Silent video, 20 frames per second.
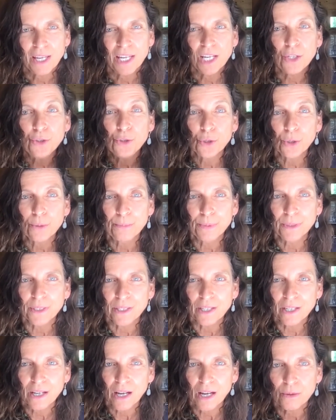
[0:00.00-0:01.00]
In your
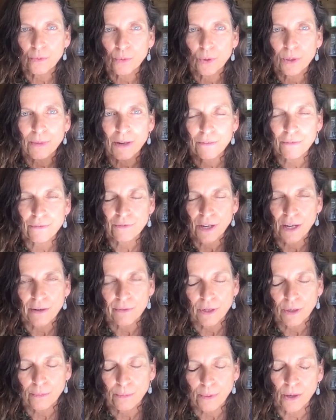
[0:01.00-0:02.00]
book, one of my
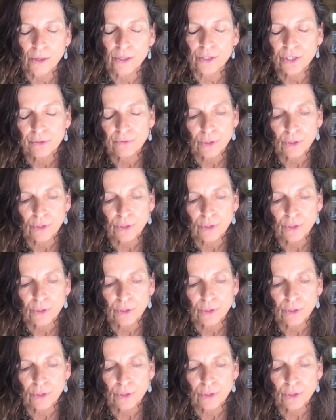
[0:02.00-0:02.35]
favorite parts